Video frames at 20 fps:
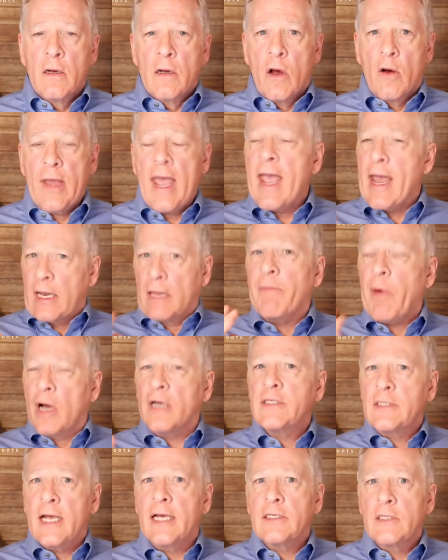Okay, and the
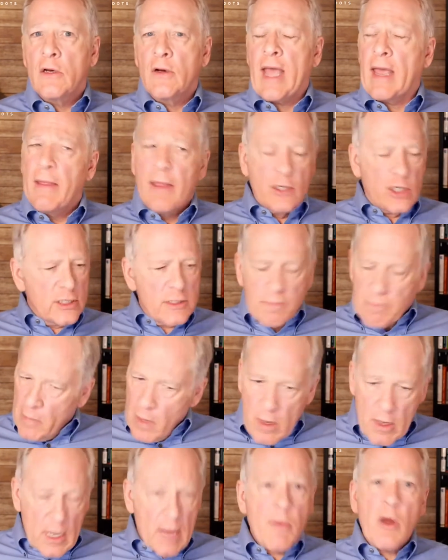boss says, okay,
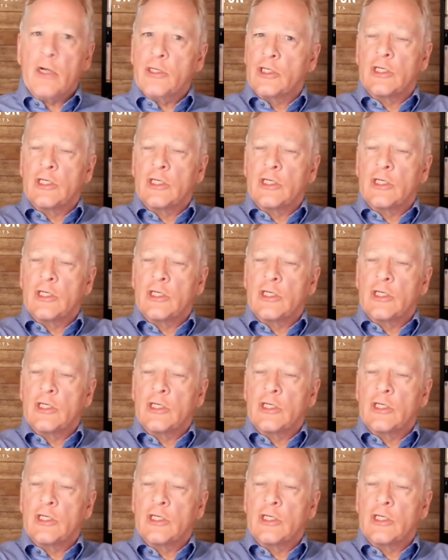come on,